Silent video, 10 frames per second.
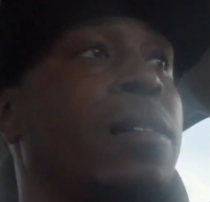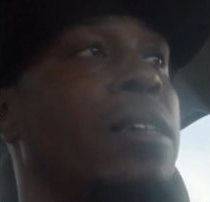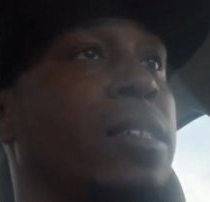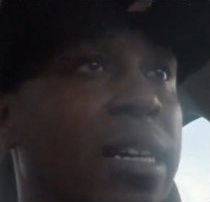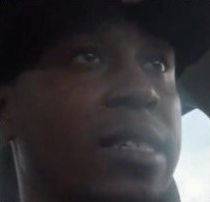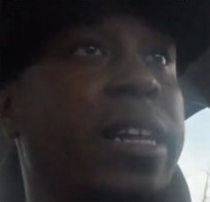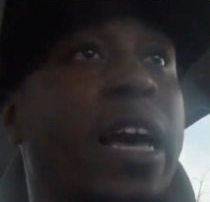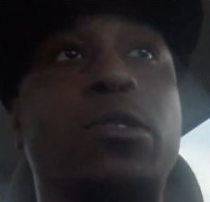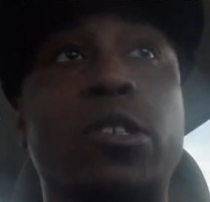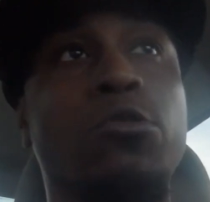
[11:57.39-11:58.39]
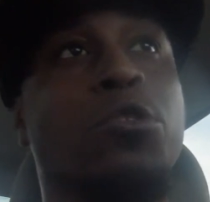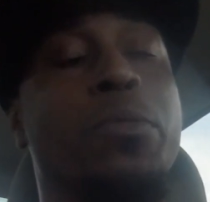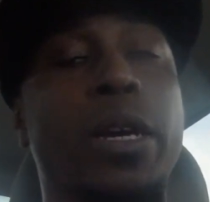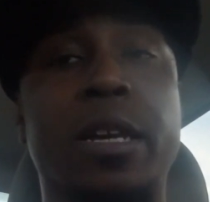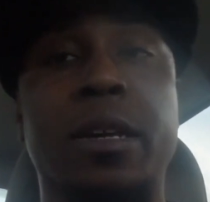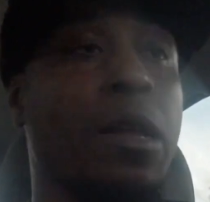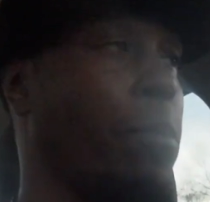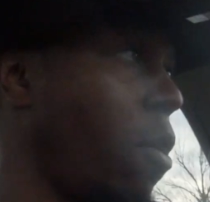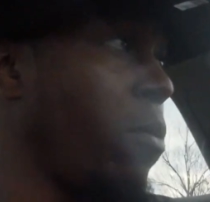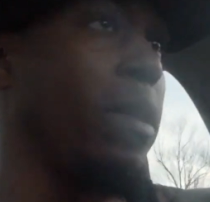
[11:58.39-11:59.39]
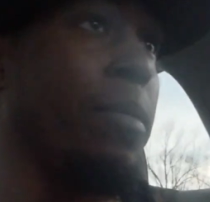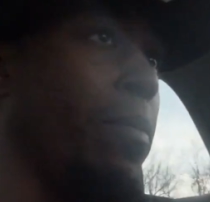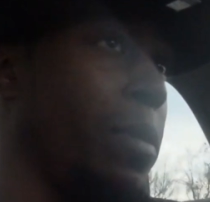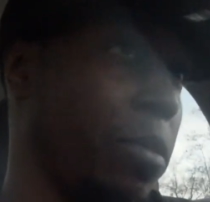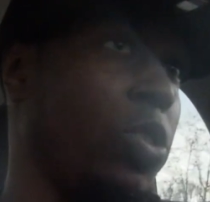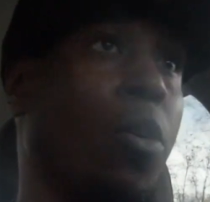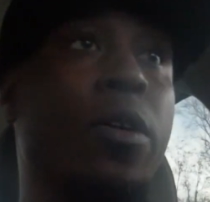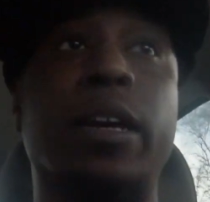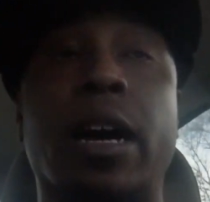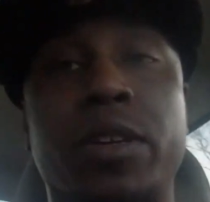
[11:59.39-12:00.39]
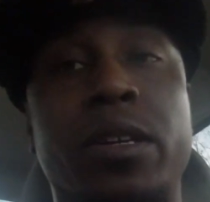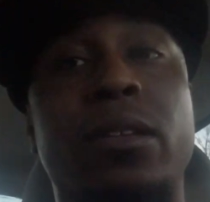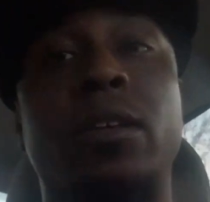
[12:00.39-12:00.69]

It's because of damn social media, the majority of it.